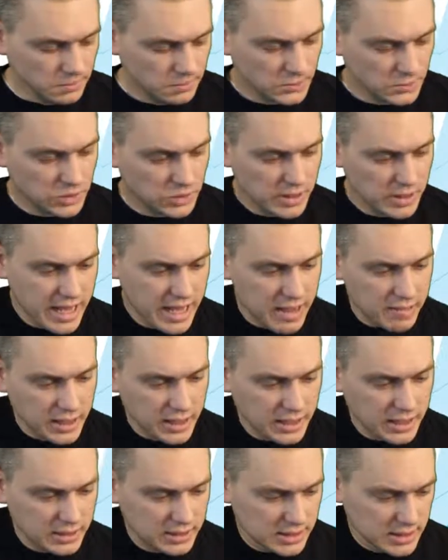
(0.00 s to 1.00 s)
So what that
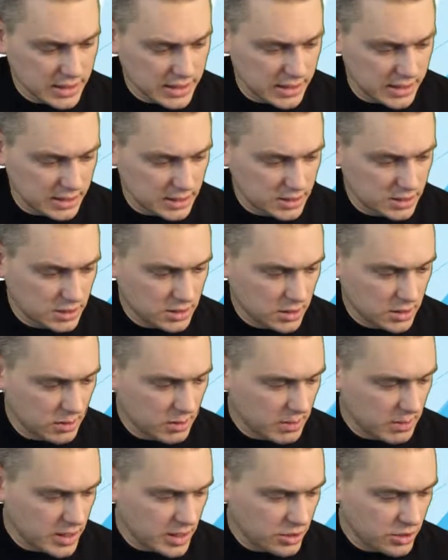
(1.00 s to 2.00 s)
means is you want
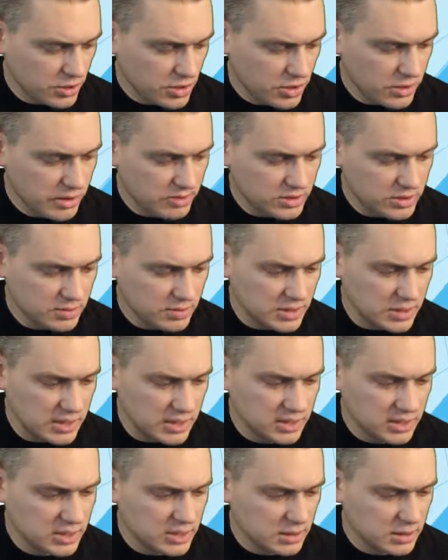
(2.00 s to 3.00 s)
to make sure that you have some
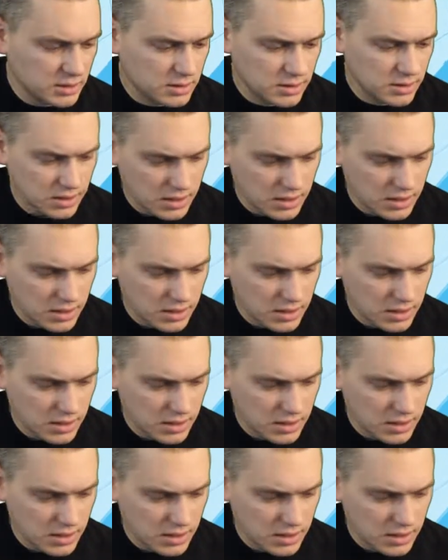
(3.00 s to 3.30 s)
decent